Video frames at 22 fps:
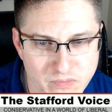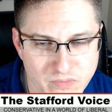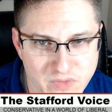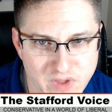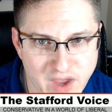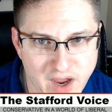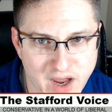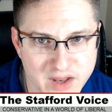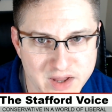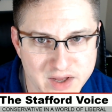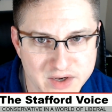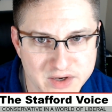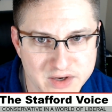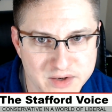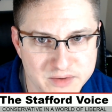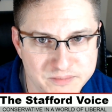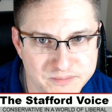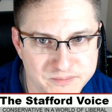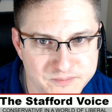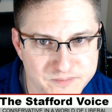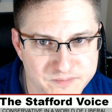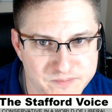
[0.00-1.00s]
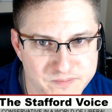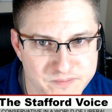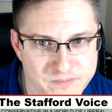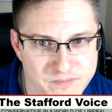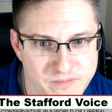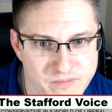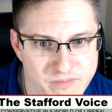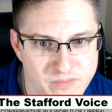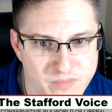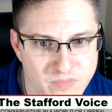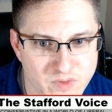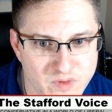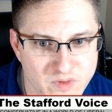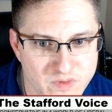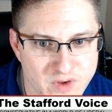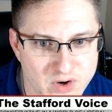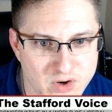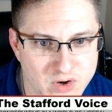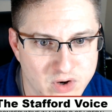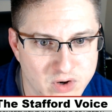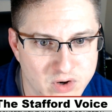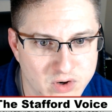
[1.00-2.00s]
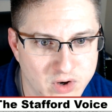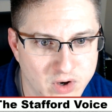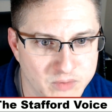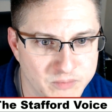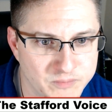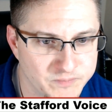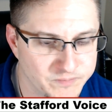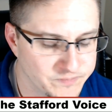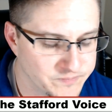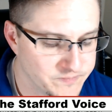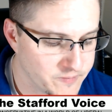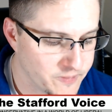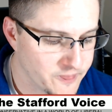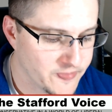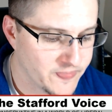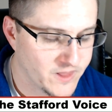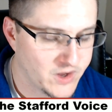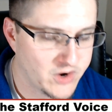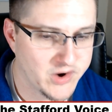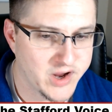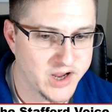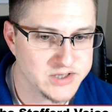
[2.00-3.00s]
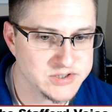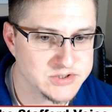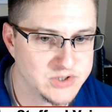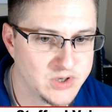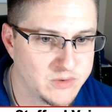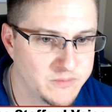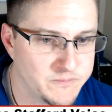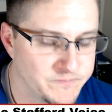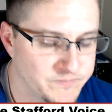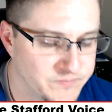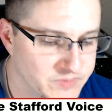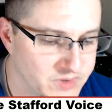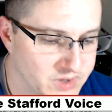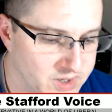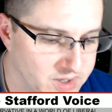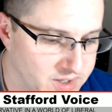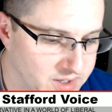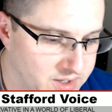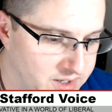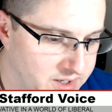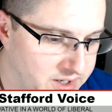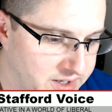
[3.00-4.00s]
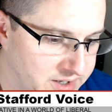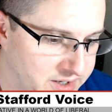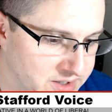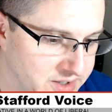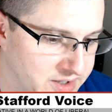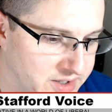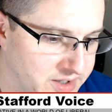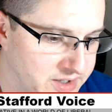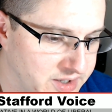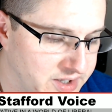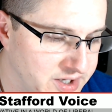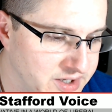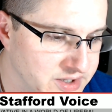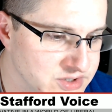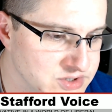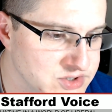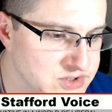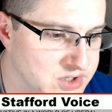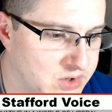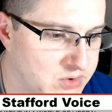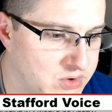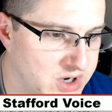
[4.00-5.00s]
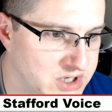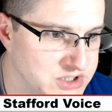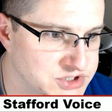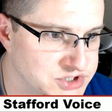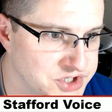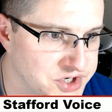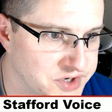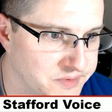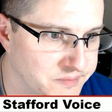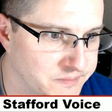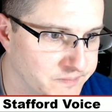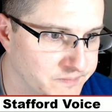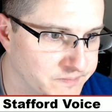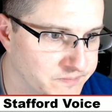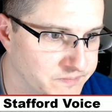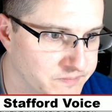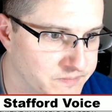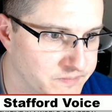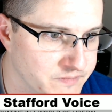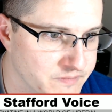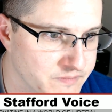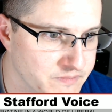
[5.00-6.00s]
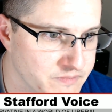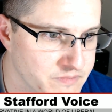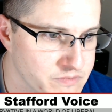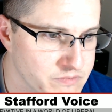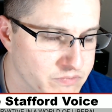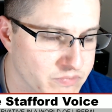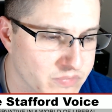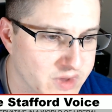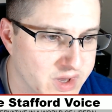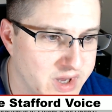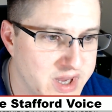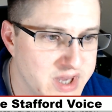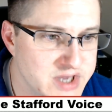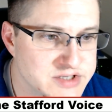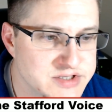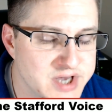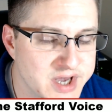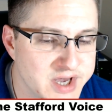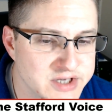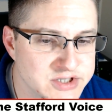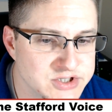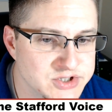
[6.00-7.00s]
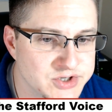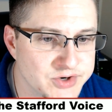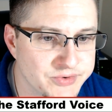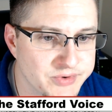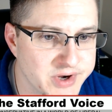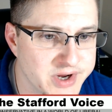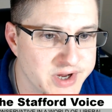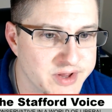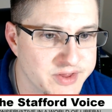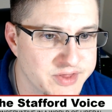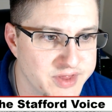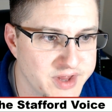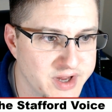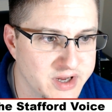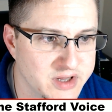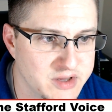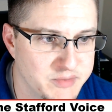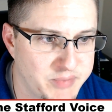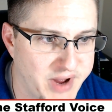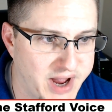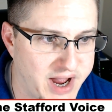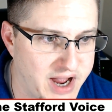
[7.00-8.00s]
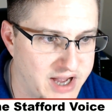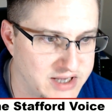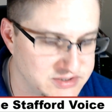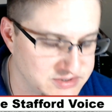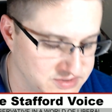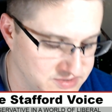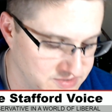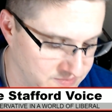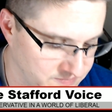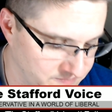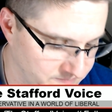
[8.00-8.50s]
Yeah, they did. They're all gone. Okay, so here's the question. Is history a thing of the past?